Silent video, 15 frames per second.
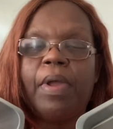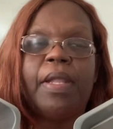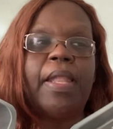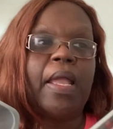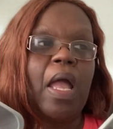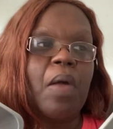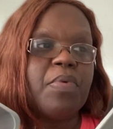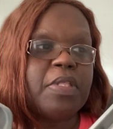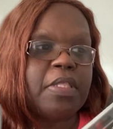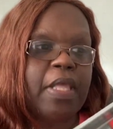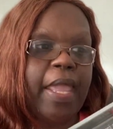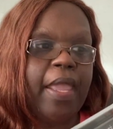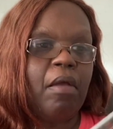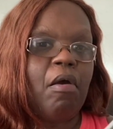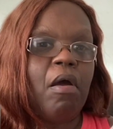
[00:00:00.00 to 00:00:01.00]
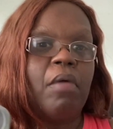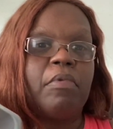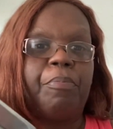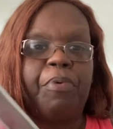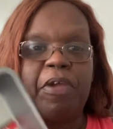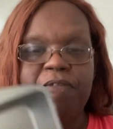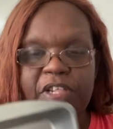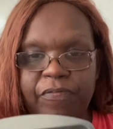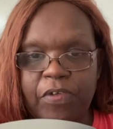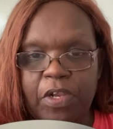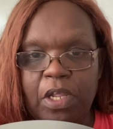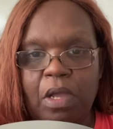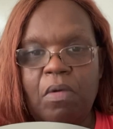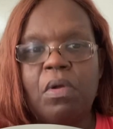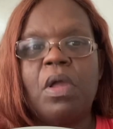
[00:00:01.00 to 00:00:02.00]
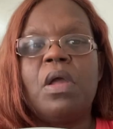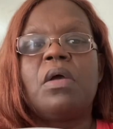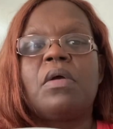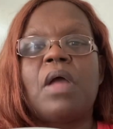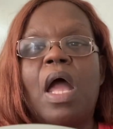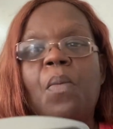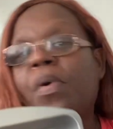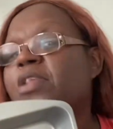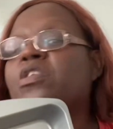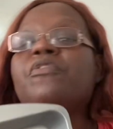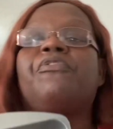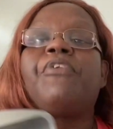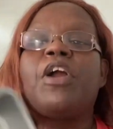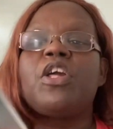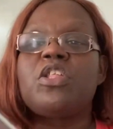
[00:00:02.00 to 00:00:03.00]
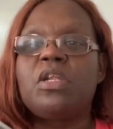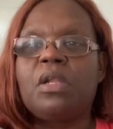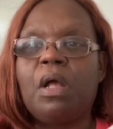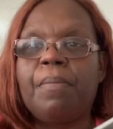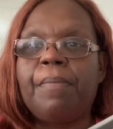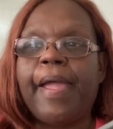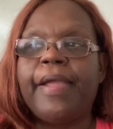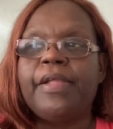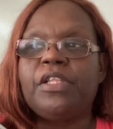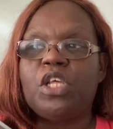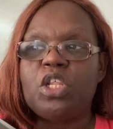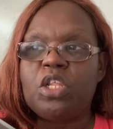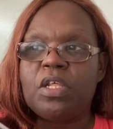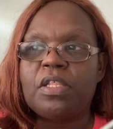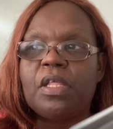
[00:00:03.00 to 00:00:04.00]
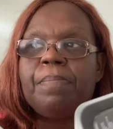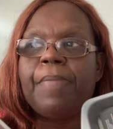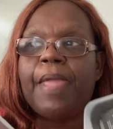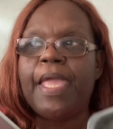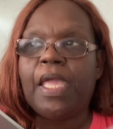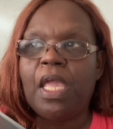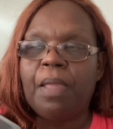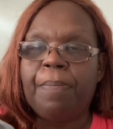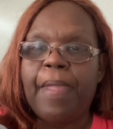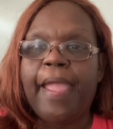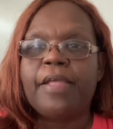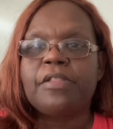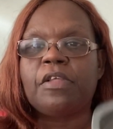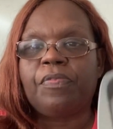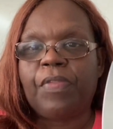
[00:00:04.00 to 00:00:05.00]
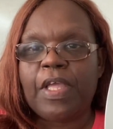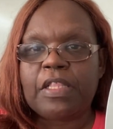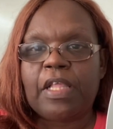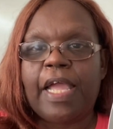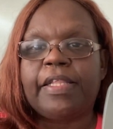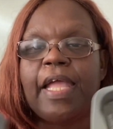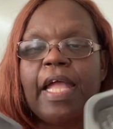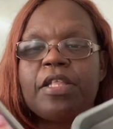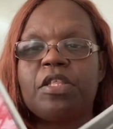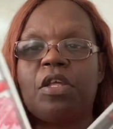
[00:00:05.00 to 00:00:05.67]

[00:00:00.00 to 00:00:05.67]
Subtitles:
And like I was saying on a previous video, I want to freshen up my dishes and baking pans and things like that.